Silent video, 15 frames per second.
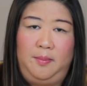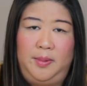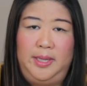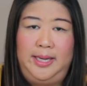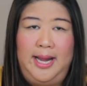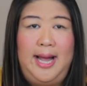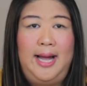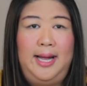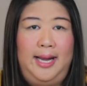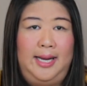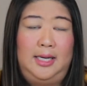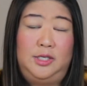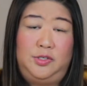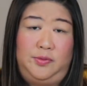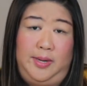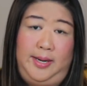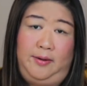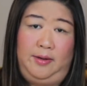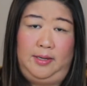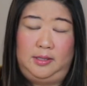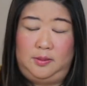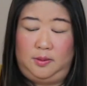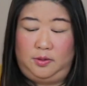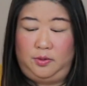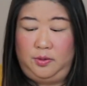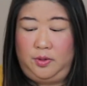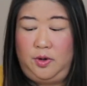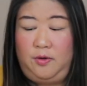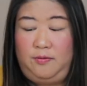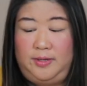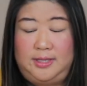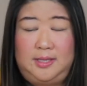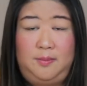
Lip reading: But yeah, Anna's right. Especially with COVID,